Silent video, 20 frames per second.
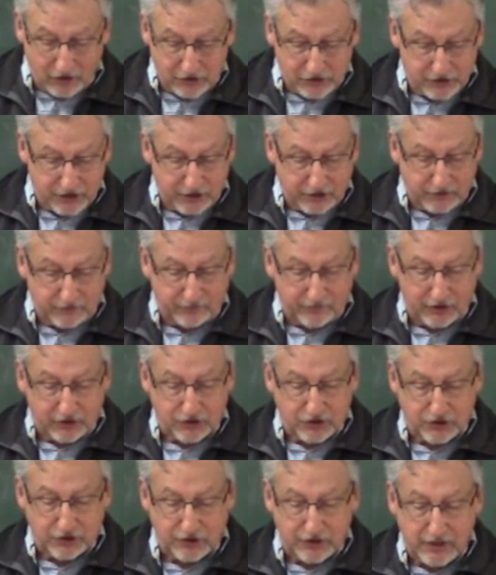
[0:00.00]
such
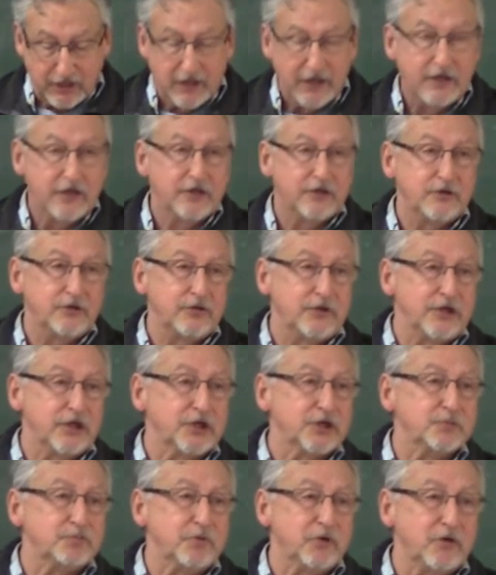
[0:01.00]
fiction to the
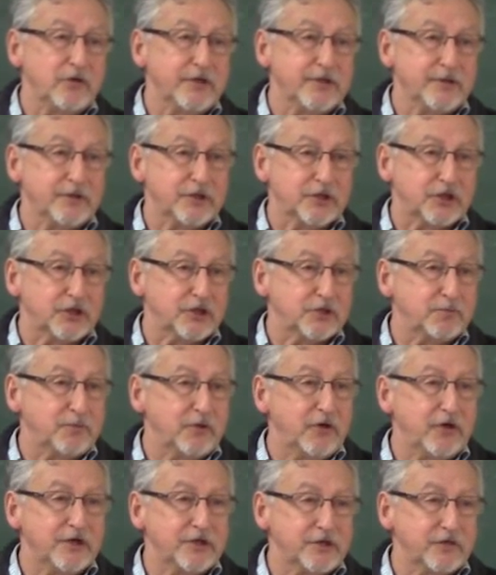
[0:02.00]
experience,
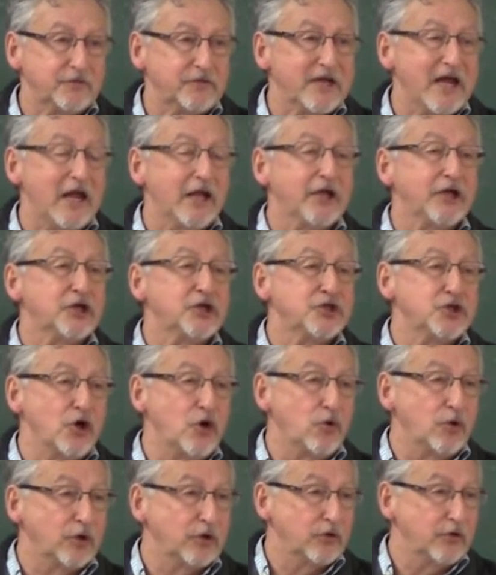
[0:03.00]
experience of telling a
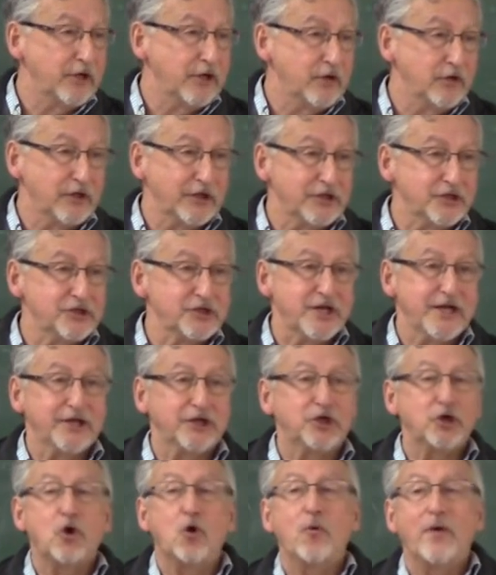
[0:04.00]
joke or hearing a
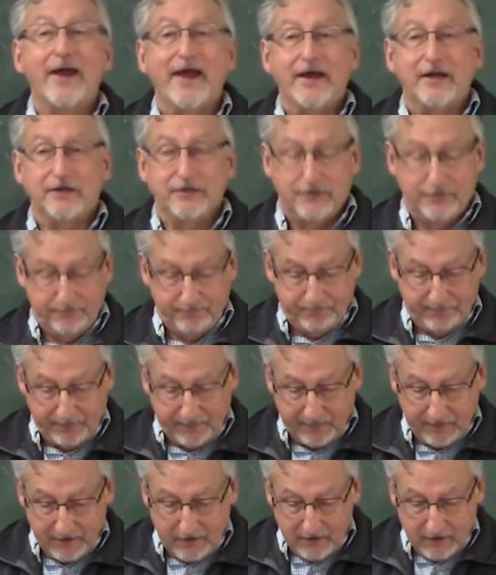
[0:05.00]
Zen koan.
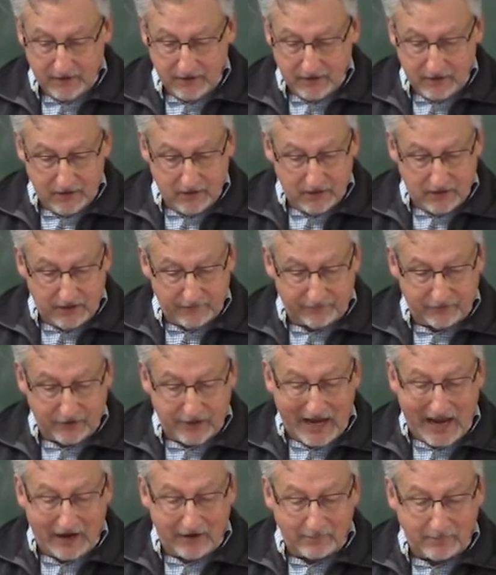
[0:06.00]
If a
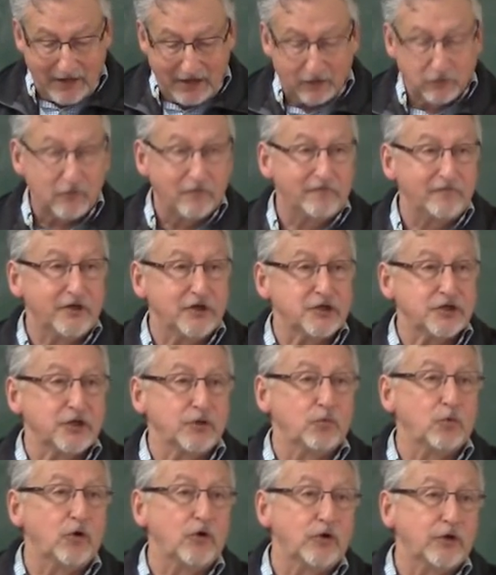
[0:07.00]
not,
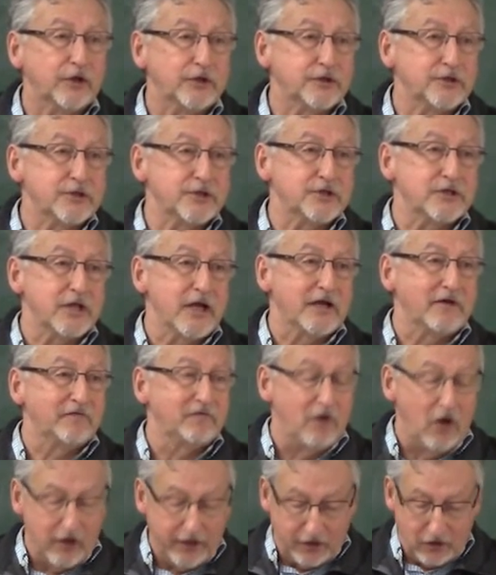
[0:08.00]
microfiction works, it's like
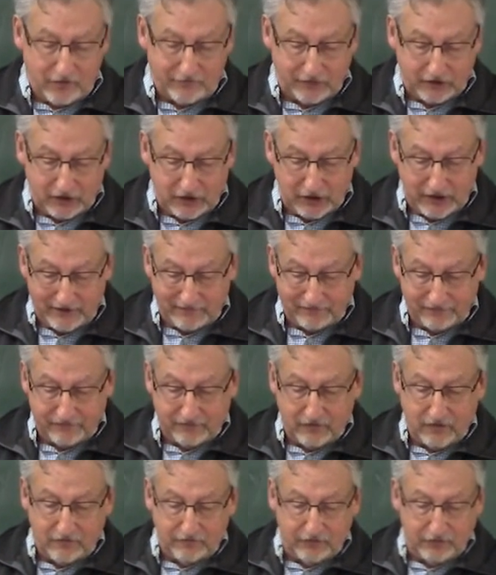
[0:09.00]
falling off a
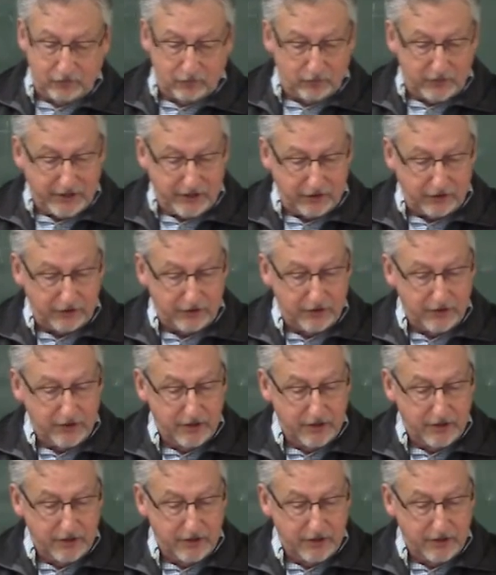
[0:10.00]
cliff for the reader.